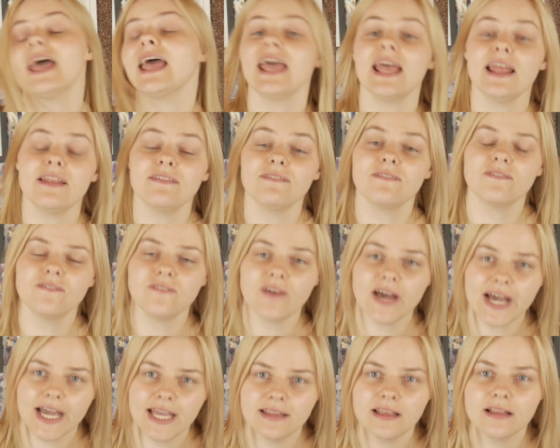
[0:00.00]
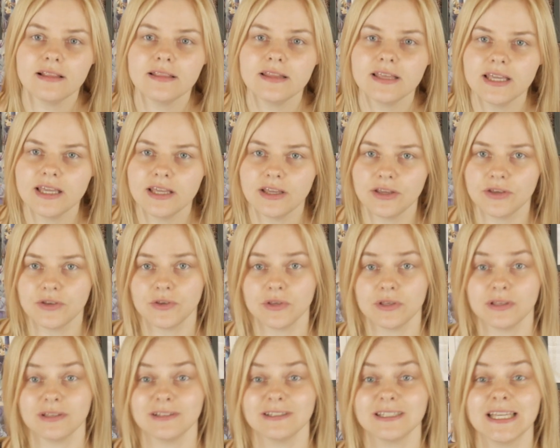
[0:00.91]
and finally,
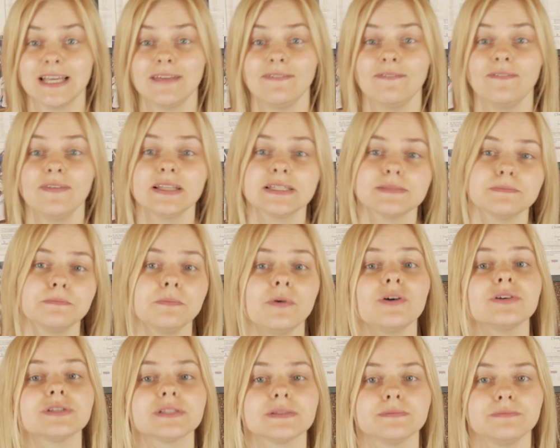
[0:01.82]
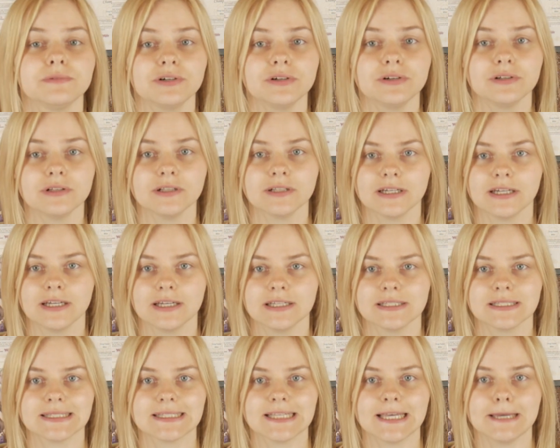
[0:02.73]
if it's possible,
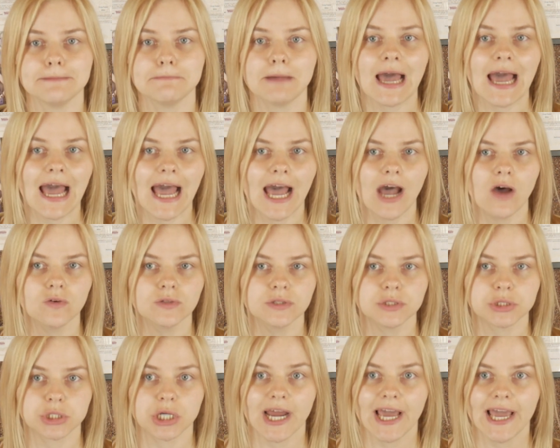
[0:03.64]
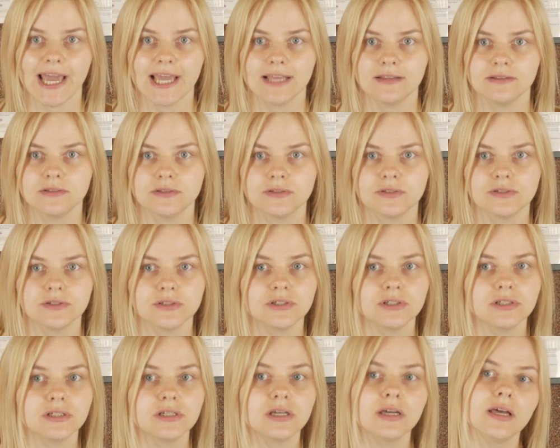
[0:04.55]
somehow try
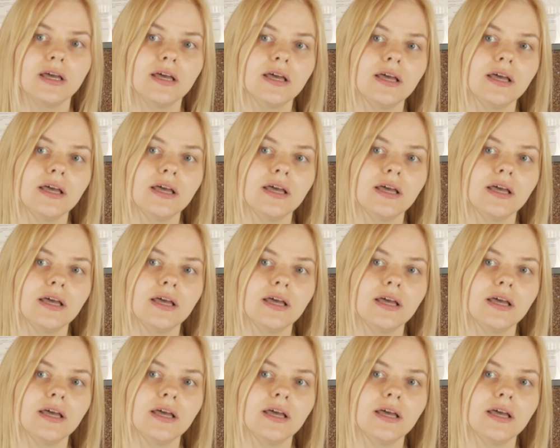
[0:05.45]
to